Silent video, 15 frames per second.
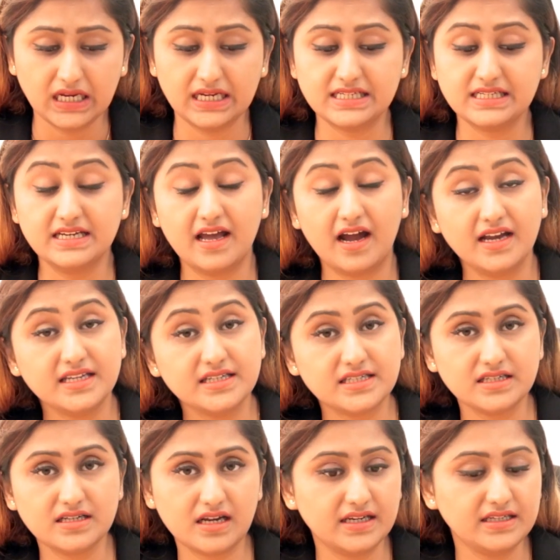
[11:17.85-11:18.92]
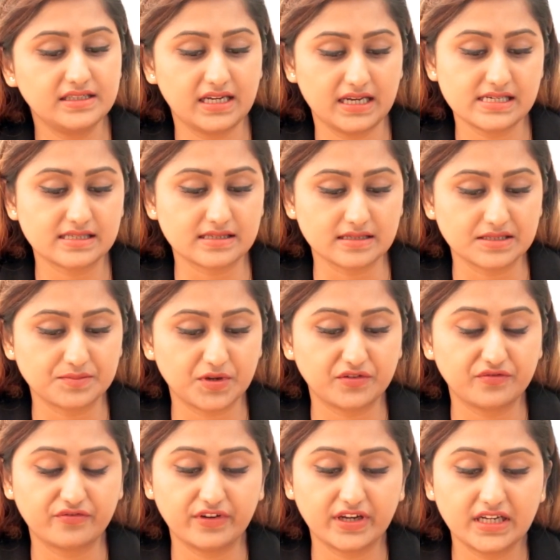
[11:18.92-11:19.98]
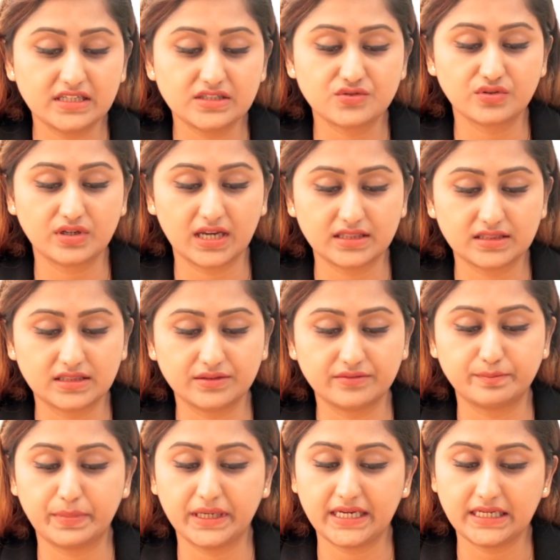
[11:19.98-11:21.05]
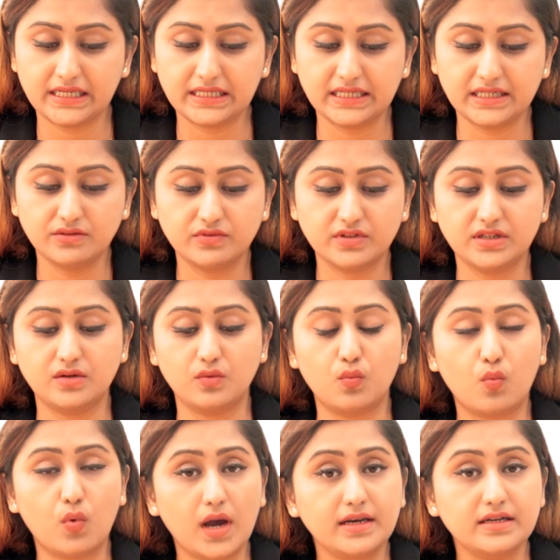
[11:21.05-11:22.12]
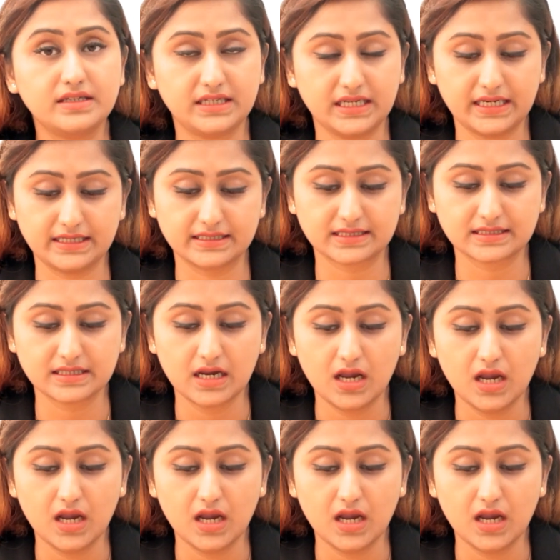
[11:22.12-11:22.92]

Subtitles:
in 99 cases but fail to get the bail even in one case,